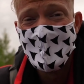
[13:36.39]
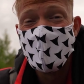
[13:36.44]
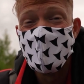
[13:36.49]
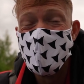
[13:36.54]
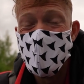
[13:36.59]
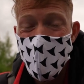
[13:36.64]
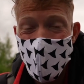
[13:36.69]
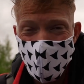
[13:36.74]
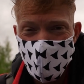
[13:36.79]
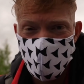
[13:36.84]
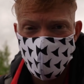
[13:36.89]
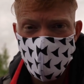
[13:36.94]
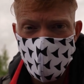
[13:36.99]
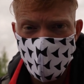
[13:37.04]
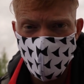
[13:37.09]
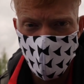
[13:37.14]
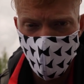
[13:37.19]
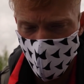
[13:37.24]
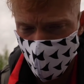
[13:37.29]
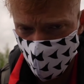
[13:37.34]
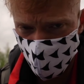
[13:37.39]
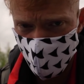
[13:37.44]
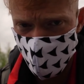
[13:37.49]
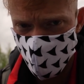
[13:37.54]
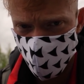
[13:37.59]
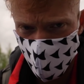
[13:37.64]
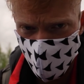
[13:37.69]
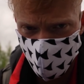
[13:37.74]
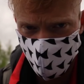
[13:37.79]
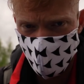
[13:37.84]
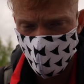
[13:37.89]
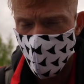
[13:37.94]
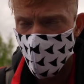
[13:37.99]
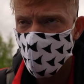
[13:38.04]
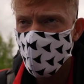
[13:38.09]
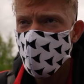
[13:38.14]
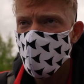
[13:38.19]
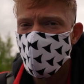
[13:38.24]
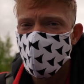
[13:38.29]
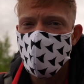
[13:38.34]
Next week we have an interesting
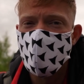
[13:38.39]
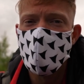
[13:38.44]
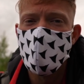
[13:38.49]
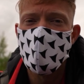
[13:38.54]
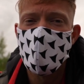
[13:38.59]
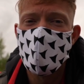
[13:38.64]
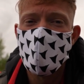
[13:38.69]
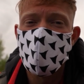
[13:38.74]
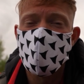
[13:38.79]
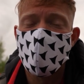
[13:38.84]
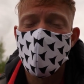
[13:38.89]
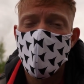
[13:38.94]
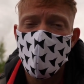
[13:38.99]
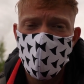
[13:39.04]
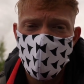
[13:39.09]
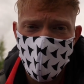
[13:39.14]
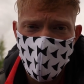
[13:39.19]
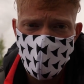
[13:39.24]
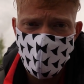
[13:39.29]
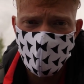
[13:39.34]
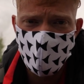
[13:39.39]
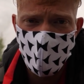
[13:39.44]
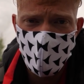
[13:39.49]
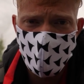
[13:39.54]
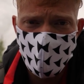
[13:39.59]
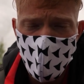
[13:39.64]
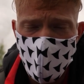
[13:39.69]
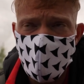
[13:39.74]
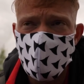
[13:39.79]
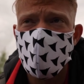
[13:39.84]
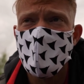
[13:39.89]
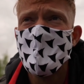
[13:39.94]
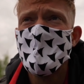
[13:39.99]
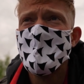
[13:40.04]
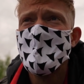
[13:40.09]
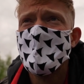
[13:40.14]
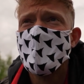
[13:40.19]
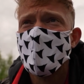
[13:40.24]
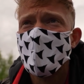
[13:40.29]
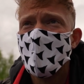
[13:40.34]
one. If you've made it this far, thank you very much.
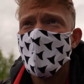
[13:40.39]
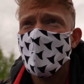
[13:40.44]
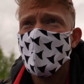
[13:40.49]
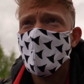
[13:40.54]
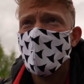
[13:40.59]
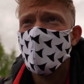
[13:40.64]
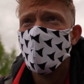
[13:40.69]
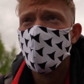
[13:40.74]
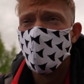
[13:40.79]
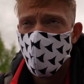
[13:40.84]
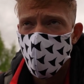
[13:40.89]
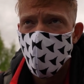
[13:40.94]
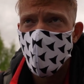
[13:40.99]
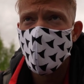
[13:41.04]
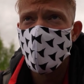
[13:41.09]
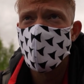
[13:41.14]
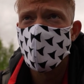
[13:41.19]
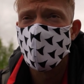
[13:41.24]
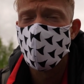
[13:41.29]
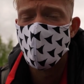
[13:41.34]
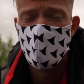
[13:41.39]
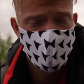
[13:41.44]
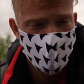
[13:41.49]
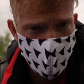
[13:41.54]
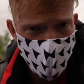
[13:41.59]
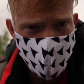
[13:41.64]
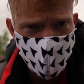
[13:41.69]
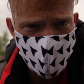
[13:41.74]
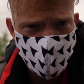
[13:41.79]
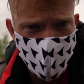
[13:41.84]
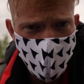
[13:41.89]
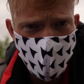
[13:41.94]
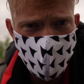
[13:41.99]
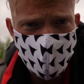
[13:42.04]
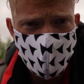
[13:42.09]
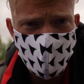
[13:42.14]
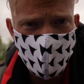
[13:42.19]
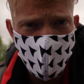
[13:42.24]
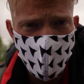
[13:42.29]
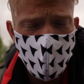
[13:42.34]
We have another
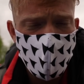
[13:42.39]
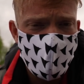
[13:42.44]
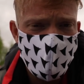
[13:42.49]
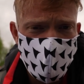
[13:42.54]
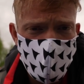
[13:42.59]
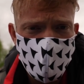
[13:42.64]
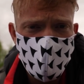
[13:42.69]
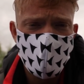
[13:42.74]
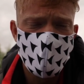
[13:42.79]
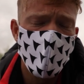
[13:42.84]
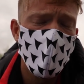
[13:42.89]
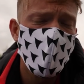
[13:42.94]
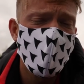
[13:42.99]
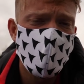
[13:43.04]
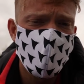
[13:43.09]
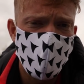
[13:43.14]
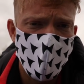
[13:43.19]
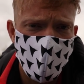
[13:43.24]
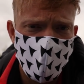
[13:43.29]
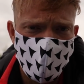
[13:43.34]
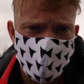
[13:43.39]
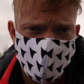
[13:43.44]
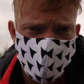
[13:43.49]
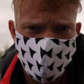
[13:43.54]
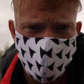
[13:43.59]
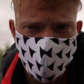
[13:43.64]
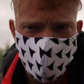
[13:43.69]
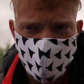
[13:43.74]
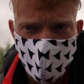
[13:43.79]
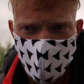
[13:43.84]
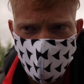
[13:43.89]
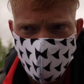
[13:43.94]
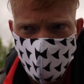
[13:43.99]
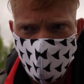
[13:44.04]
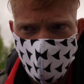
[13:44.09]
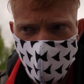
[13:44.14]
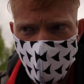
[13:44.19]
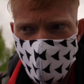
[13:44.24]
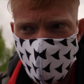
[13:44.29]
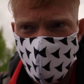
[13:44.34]
round of GB rowing trials next
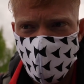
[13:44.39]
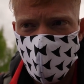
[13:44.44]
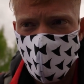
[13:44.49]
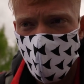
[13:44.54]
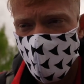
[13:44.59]
weekend.